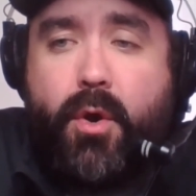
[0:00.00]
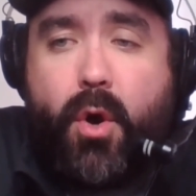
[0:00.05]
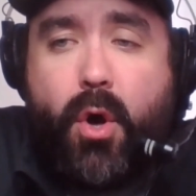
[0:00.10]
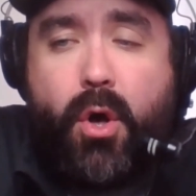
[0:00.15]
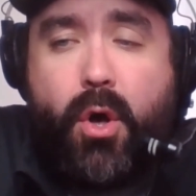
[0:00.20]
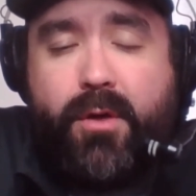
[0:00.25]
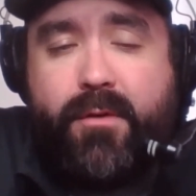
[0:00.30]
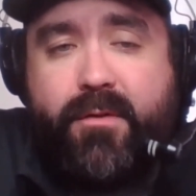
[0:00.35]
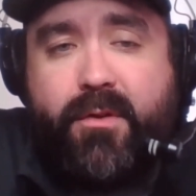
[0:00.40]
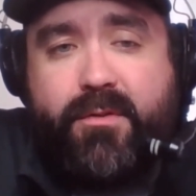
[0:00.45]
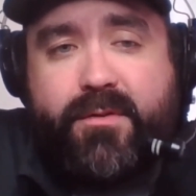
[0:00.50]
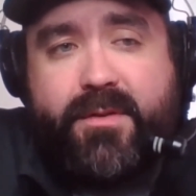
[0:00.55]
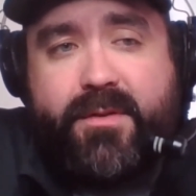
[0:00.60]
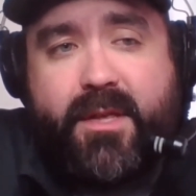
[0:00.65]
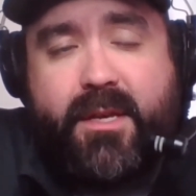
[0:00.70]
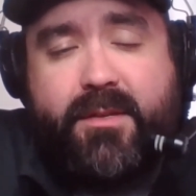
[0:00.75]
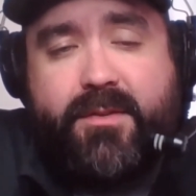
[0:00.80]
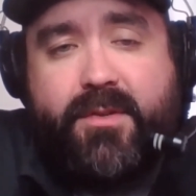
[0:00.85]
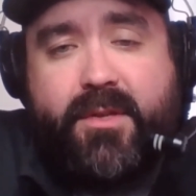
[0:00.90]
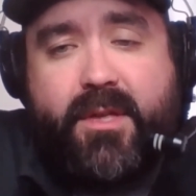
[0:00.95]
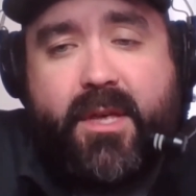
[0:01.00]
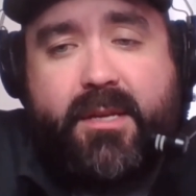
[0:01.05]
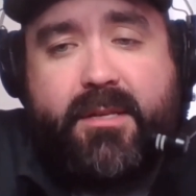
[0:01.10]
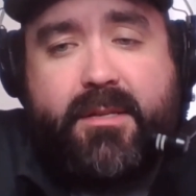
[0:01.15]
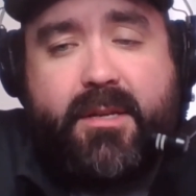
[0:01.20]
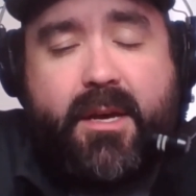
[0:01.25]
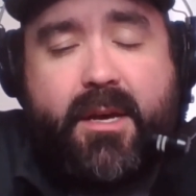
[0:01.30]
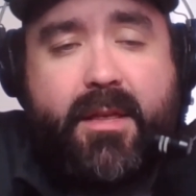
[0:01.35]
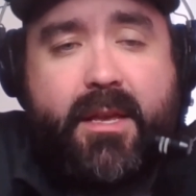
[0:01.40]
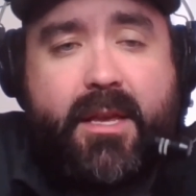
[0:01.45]
All of those things
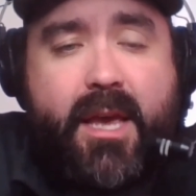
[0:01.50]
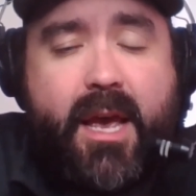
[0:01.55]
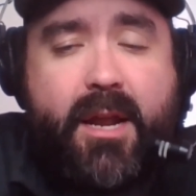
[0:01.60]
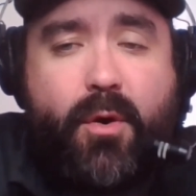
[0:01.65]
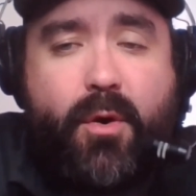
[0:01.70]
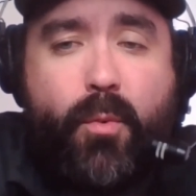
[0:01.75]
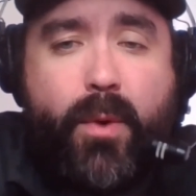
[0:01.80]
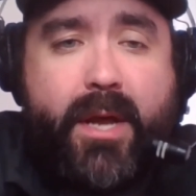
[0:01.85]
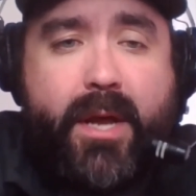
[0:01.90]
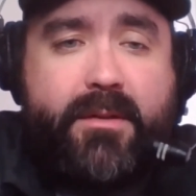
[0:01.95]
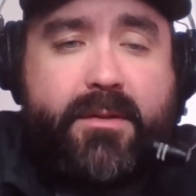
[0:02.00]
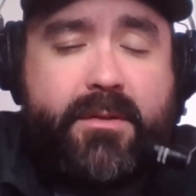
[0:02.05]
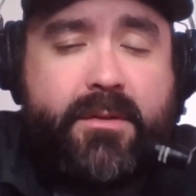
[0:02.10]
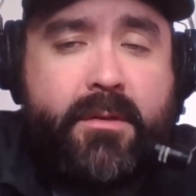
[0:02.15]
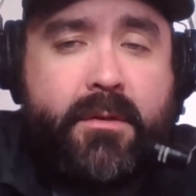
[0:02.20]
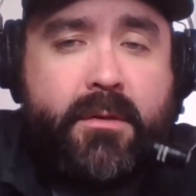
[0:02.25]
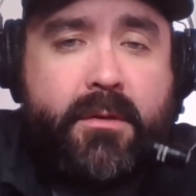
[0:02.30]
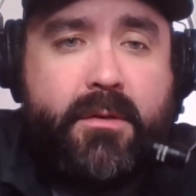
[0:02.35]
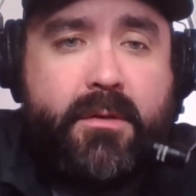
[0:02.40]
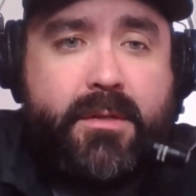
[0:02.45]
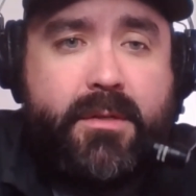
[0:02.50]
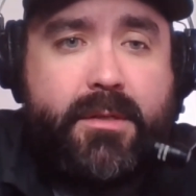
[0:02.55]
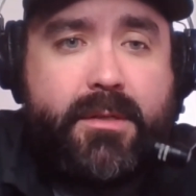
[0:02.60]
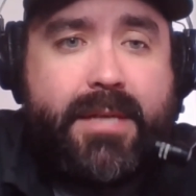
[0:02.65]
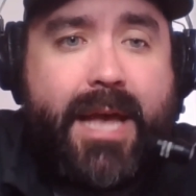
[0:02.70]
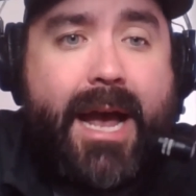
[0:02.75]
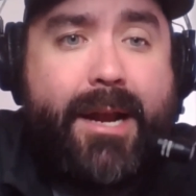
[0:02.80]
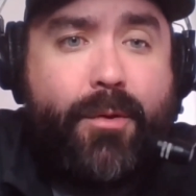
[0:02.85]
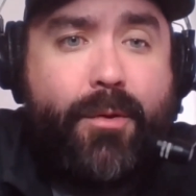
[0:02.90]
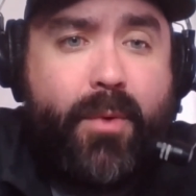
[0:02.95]
that uh, that kind of went
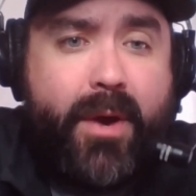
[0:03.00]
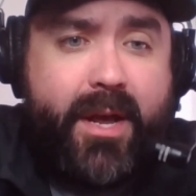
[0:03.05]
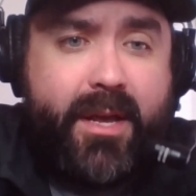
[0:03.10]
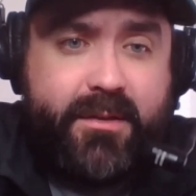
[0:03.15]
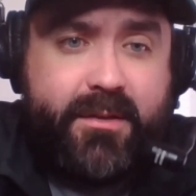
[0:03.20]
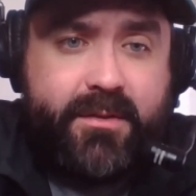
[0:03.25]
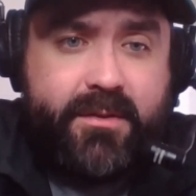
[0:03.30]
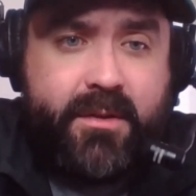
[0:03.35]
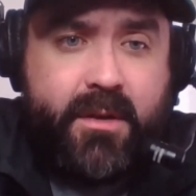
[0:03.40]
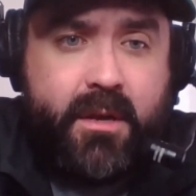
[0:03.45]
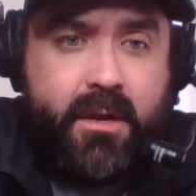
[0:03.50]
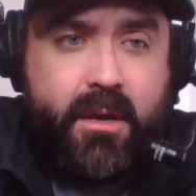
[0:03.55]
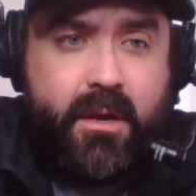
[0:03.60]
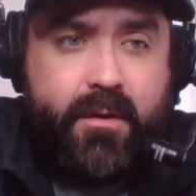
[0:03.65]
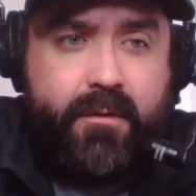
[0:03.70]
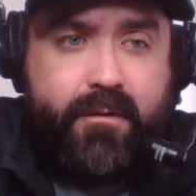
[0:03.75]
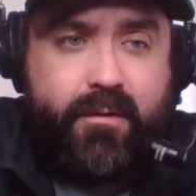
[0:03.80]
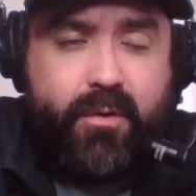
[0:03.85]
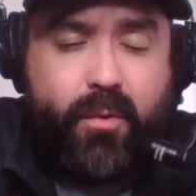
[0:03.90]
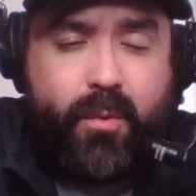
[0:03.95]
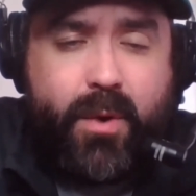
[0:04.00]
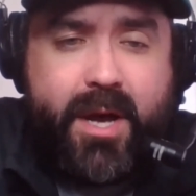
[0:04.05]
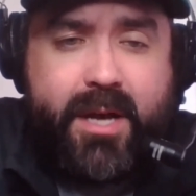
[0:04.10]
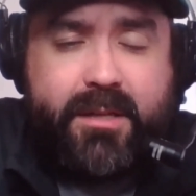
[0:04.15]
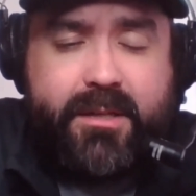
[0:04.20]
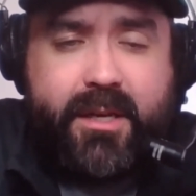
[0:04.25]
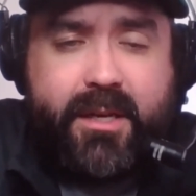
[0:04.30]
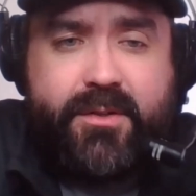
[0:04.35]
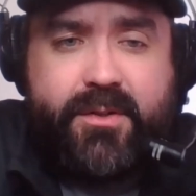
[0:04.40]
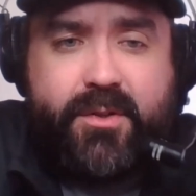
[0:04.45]
sideways for the
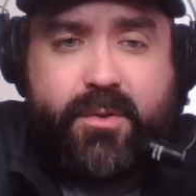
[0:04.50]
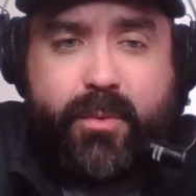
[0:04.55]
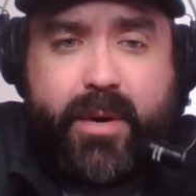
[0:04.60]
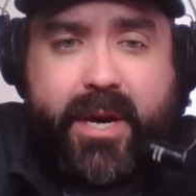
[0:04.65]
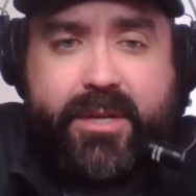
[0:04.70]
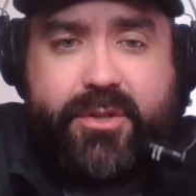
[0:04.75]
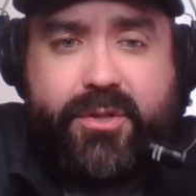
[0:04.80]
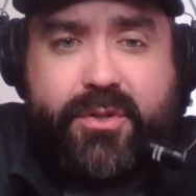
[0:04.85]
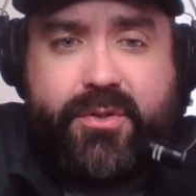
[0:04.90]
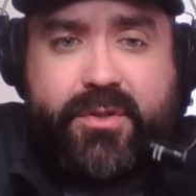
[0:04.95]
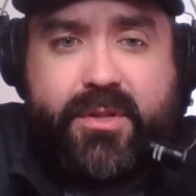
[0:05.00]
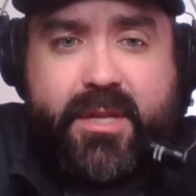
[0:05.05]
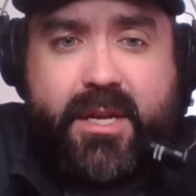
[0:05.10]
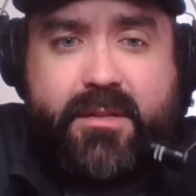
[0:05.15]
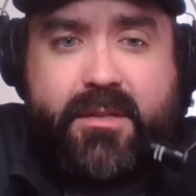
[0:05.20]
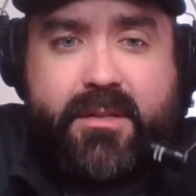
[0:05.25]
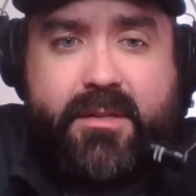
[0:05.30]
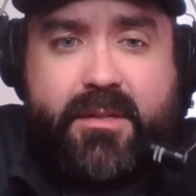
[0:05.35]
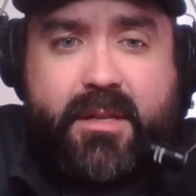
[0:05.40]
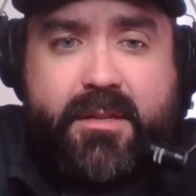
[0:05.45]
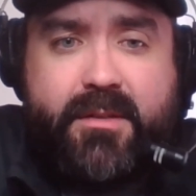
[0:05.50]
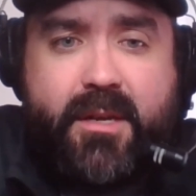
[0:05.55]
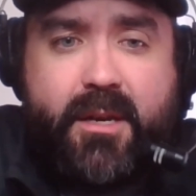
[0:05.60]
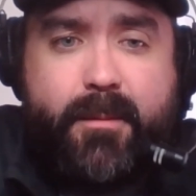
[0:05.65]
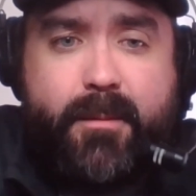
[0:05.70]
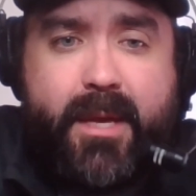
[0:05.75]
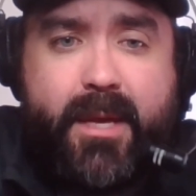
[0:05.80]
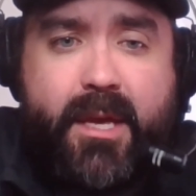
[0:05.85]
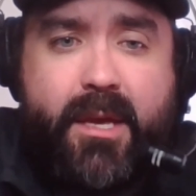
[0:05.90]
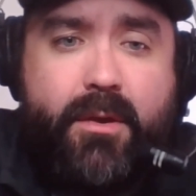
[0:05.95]
Wild against the Rangers, that's that's going
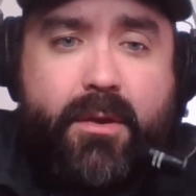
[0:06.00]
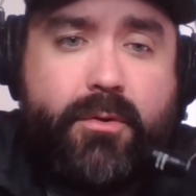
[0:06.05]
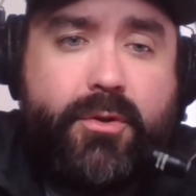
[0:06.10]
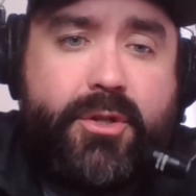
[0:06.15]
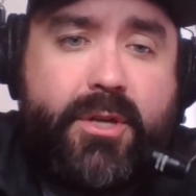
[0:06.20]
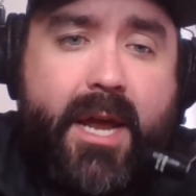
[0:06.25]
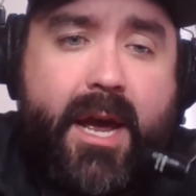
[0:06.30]
to be huge.